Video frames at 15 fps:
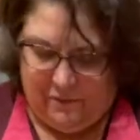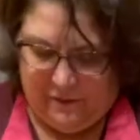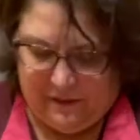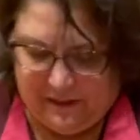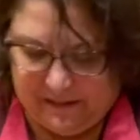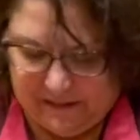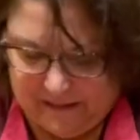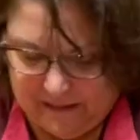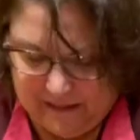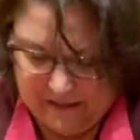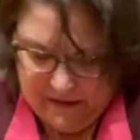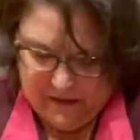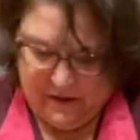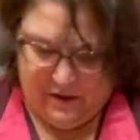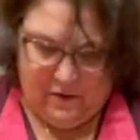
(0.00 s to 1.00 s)
all these
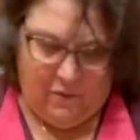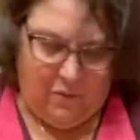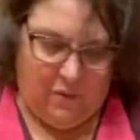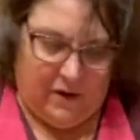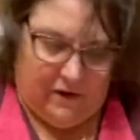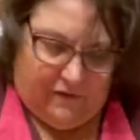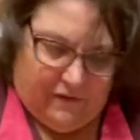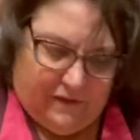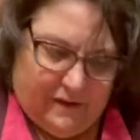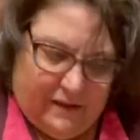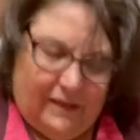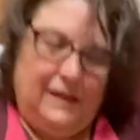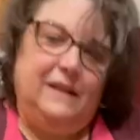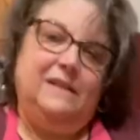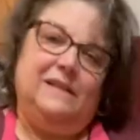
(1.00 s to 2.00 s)
wonderful
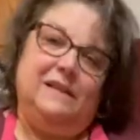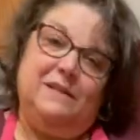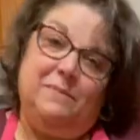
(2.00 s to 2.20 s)
things.